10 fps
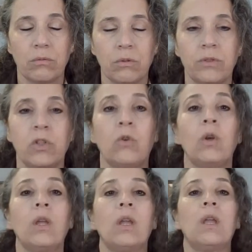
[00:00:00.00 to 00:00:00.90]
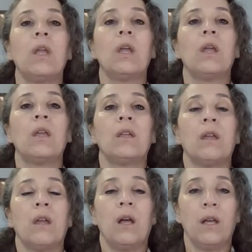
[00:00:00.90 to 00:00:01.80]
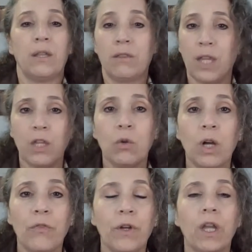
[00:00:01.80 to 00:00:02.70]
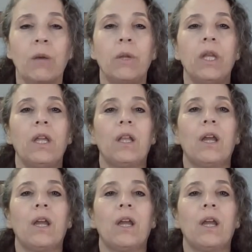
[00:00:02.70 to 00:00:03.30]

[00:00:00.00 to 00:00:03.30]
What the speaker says: So thank you all for coming.